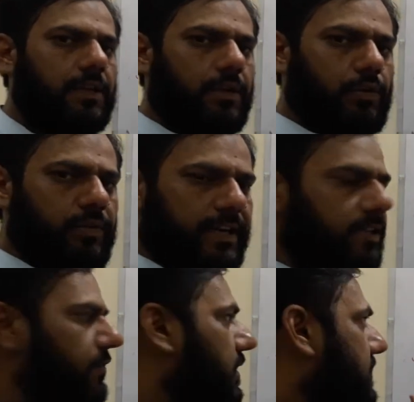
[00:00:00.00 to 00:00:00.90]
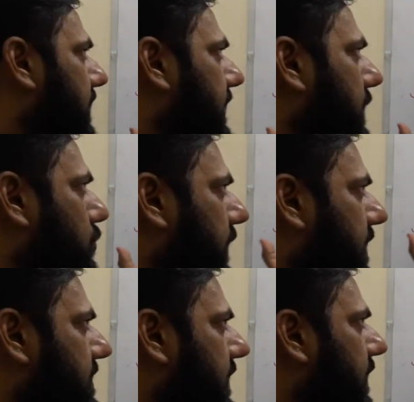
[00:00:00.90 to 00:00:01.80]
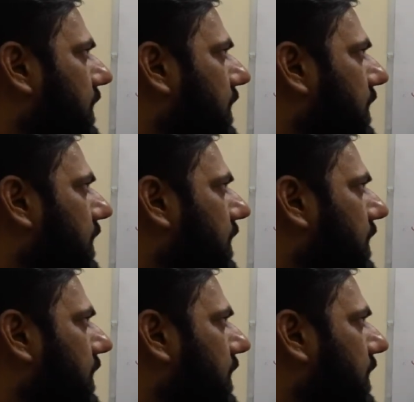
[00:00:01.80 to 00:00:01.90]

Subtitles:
Look at the first sentence. You can say